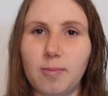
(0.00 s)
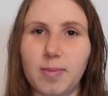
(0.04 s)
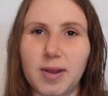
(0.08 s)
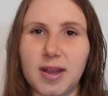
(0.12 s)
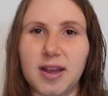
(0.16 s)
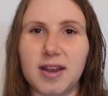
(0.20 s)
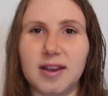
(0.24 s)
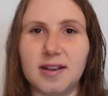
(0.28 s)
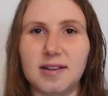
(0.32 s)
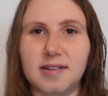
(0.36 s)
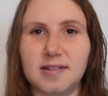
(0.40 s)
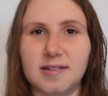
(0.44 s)

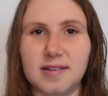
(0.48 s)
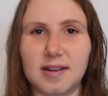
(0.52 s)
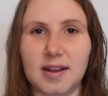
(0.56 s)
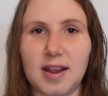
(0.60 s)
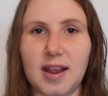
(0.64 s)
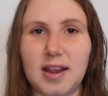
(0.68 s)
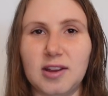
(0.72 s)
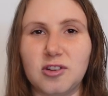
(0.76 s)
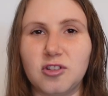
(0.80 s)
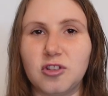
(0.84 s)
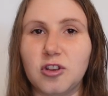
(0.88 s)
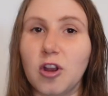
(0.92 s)
Because
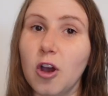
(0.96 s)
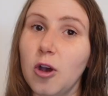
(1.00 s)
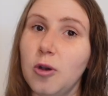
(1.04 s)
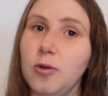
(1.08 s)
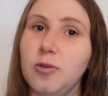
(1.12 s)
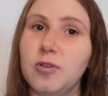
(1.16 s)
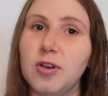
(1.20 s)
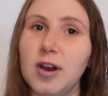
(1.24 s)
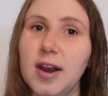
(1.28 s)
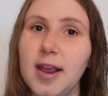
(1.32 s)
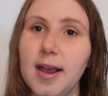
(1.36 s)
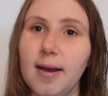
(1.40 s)
it's
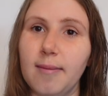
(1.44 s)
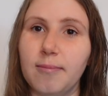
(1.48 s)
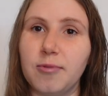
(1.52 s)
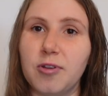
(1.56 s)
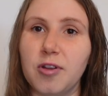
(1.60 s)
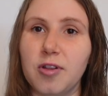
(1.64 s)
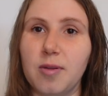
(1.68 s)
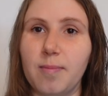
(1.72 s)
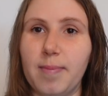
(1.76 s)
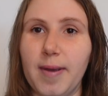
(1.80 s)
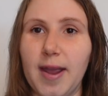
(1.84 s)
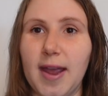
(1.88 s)
totally up
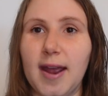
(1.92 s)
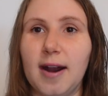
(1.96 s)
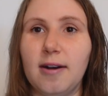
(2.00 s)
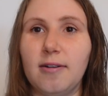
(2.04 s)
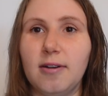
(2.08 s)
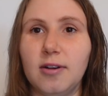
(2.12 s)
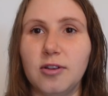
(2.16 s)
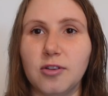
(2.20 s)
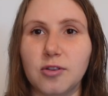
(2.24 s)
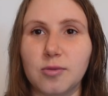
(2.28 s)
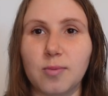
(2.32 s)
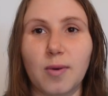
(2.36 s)
to the
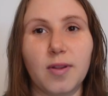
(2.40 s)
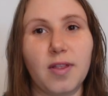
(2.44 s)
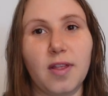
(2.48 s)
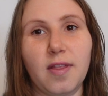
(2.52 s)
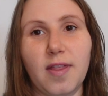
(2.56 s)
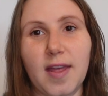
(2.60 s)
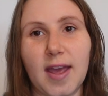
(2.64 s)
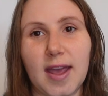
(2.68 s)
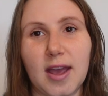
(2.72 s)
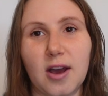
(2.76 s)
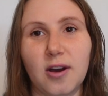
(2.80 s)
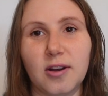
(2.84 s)
parents whether
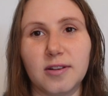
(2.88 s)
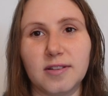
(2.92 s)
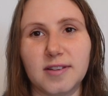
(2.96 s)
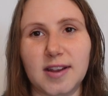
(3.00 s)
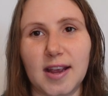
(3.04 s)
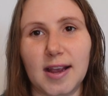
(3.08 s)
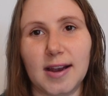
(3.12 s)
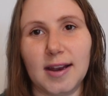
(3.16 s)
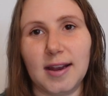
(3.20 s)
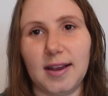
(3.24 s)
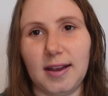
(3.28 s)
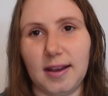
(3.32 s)
they are
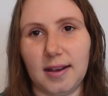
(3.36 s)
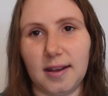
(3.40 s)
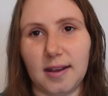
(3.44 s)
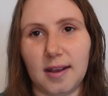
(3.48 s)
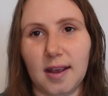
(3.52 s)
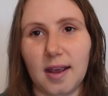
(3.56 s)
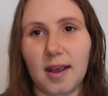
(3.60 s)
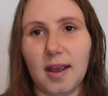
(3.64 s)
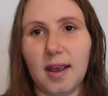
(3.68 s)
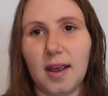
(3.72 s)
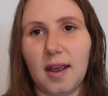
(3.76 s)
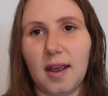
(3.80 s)
telling